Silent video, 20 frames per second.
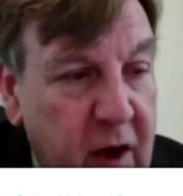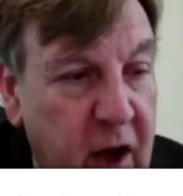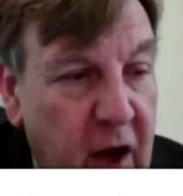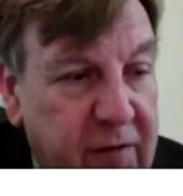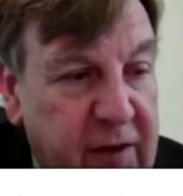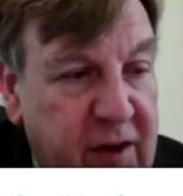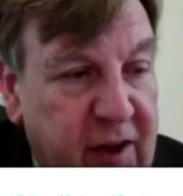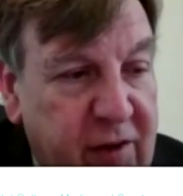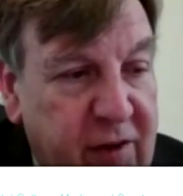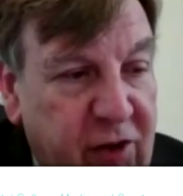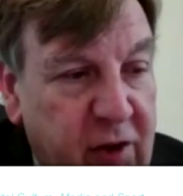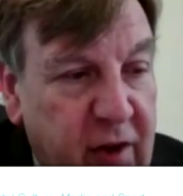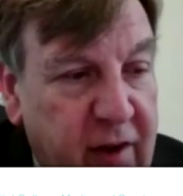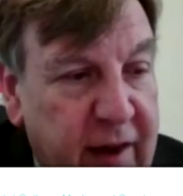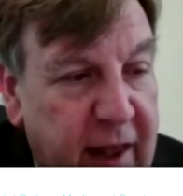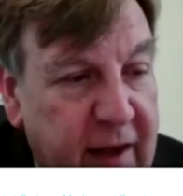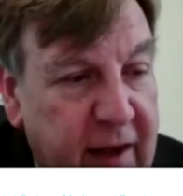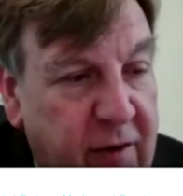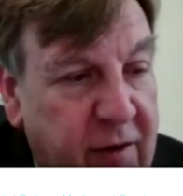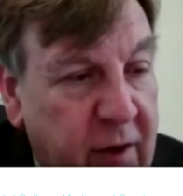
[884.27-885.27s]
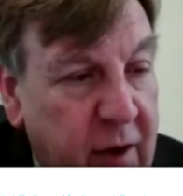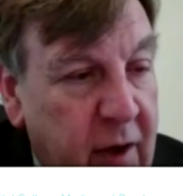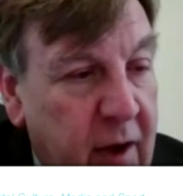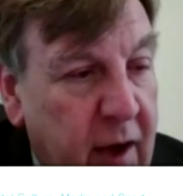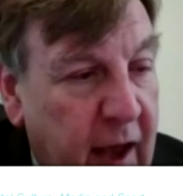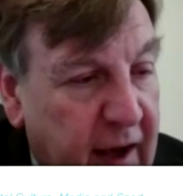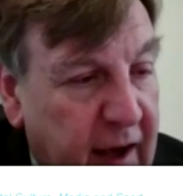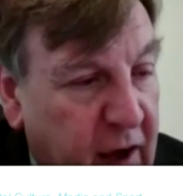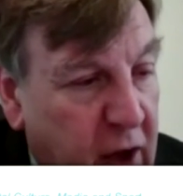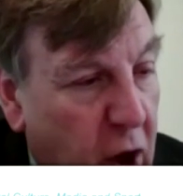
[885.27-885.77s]
of a digital-led
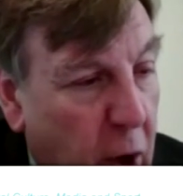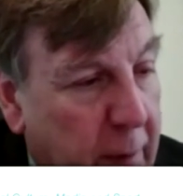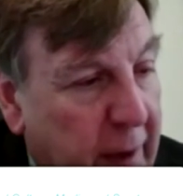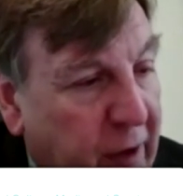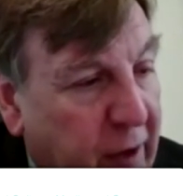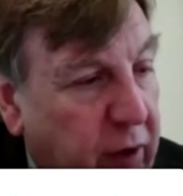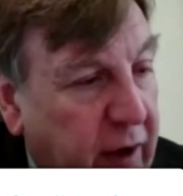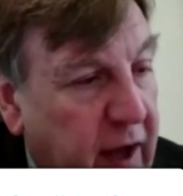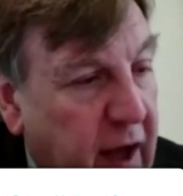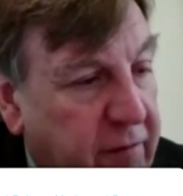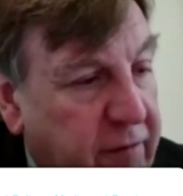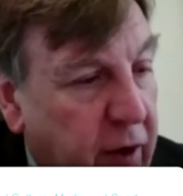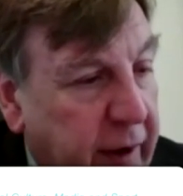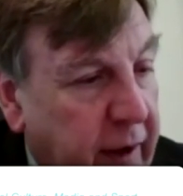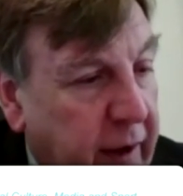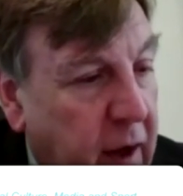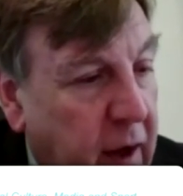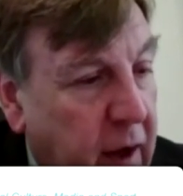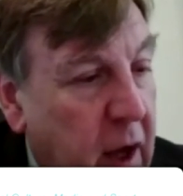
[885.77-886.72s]
economic recovery.